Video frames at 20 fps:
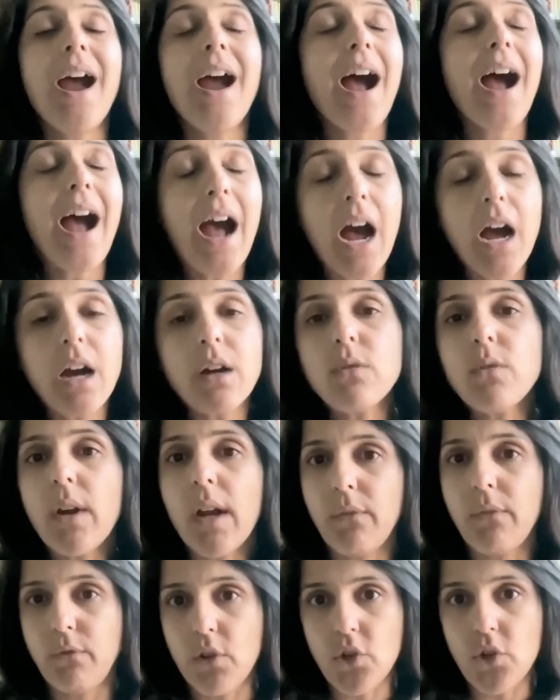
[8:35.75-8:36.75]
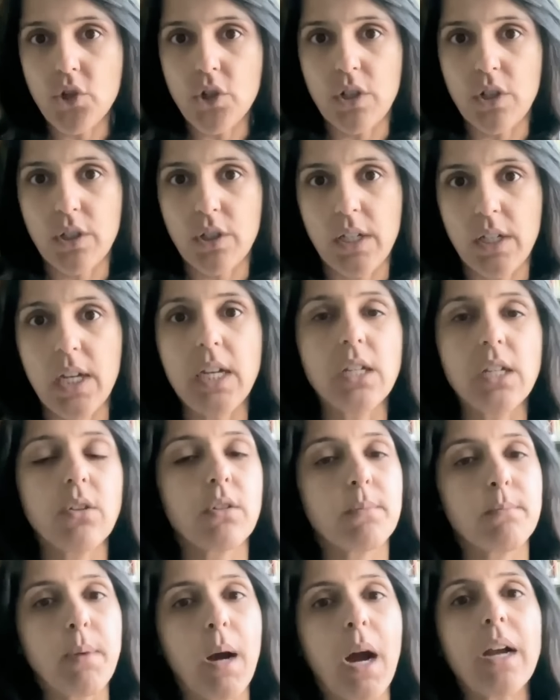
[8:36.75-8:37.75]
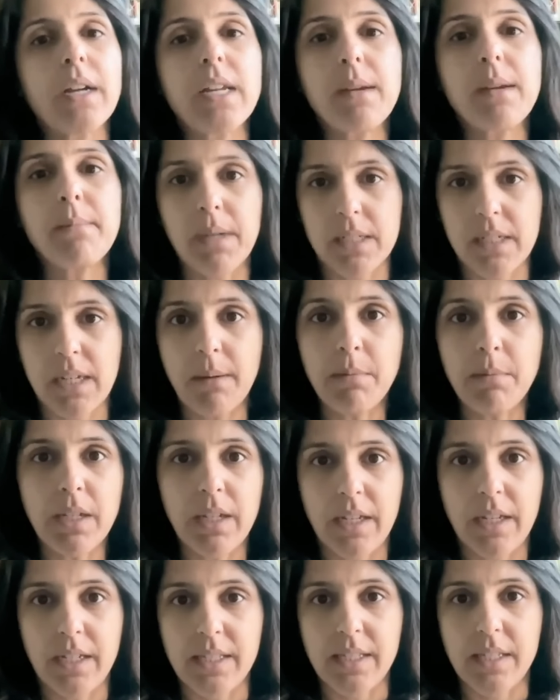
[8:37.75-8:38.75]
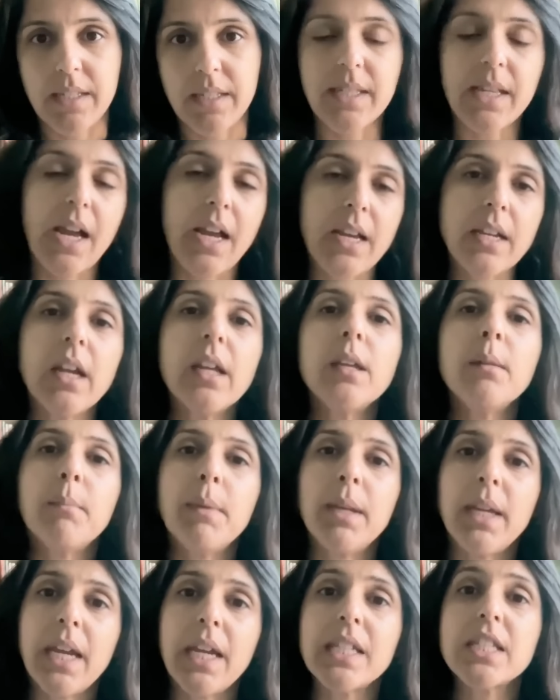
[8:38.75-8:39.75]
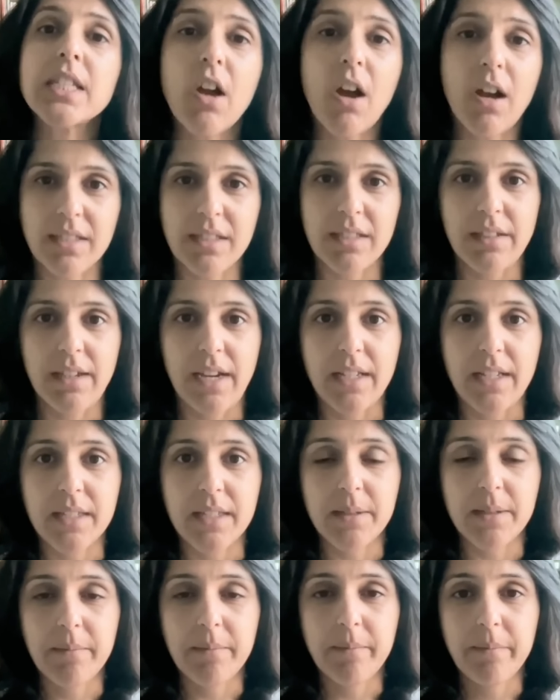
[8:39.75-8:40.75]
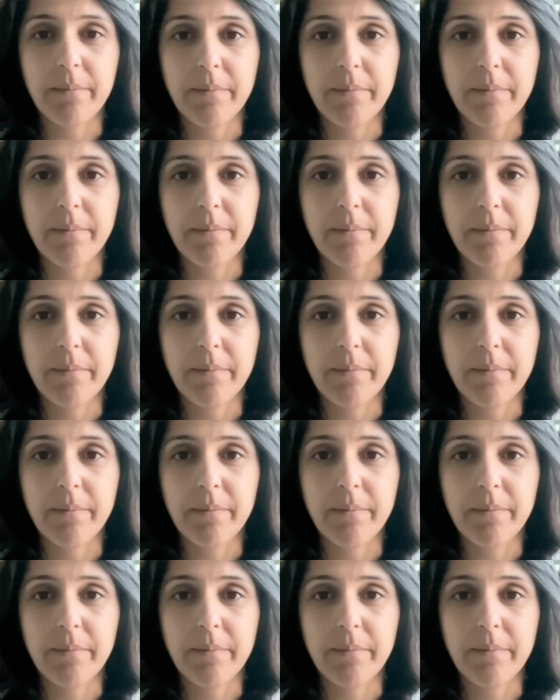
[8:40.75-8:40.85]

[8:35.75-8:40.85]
how efficiently your body metabolizes and eliminates oxalates.